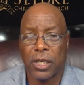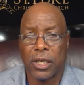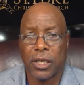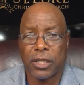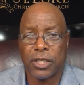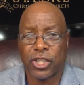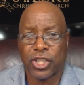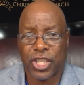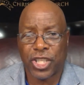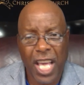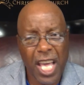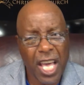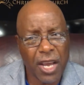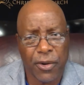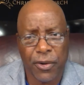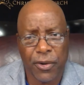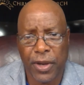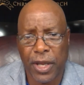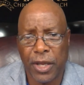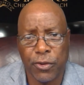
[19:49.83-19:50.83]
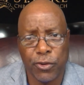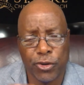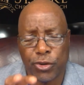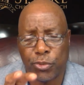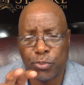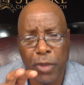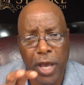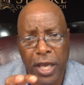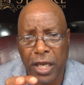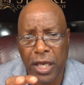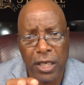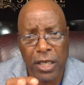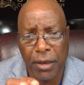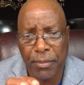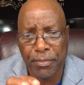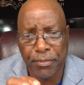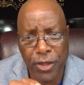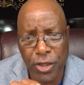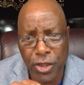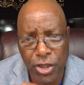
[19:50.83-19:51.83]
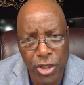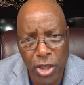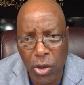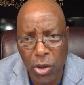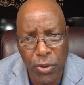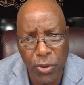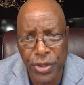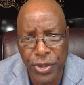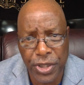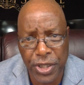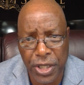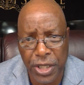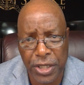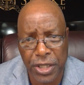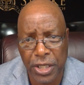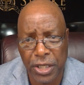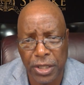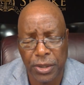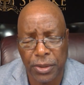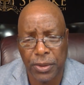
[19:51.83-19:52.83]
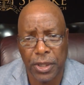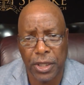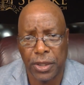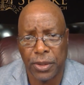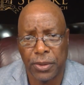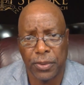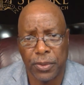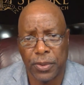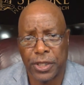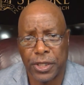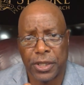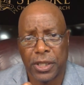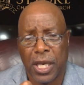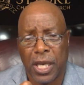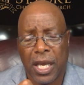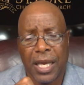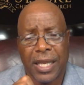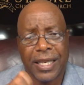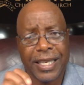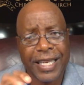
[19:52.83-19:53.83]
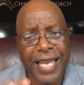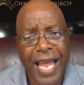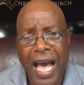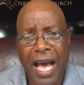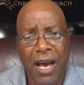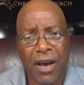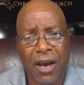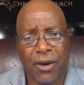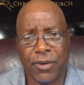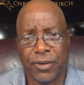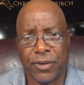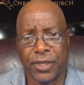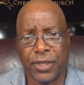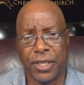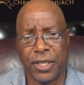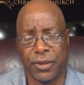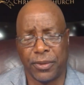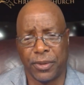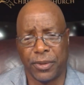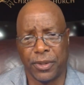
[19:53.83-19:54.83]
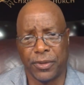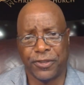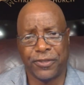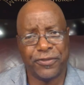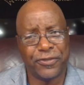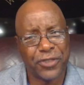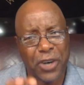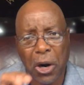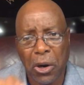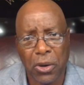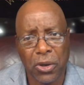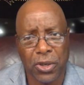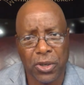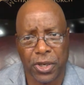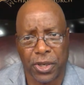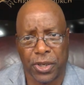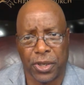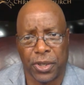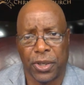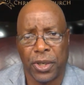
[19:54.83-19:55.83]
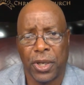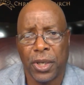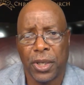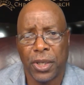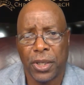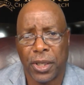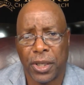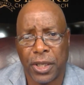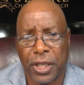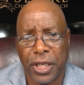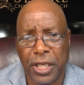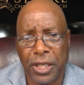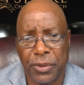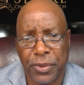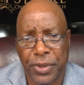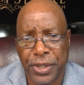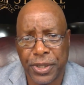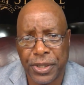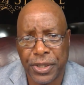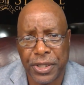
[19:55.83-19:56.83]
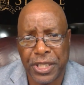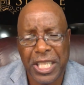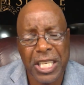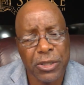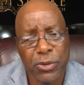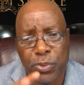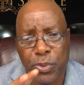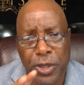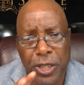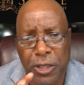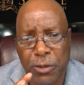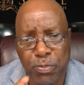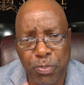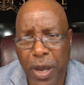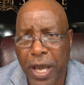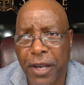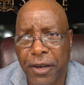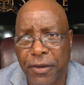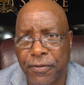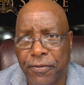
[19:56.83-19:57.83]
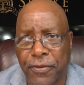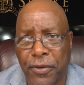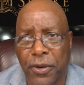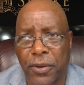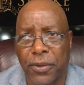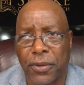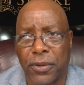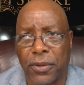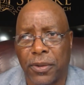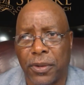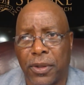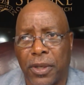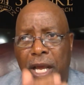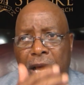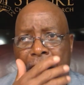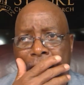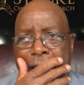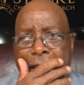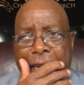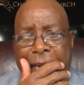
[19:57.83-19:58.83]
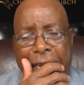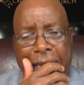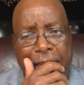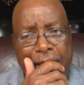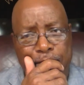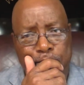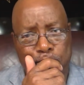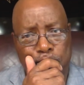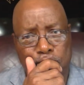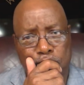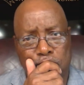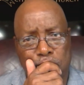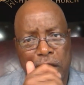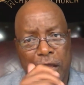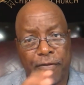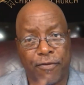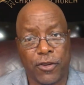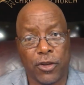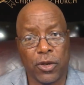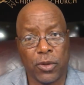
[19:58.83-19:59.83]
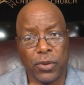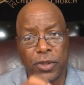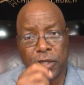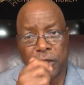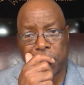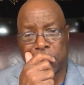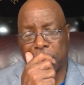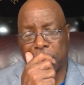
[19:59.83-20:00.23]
scary. He was making up noises. He was loud. He was vulgar. He was disrespectful. And if you notice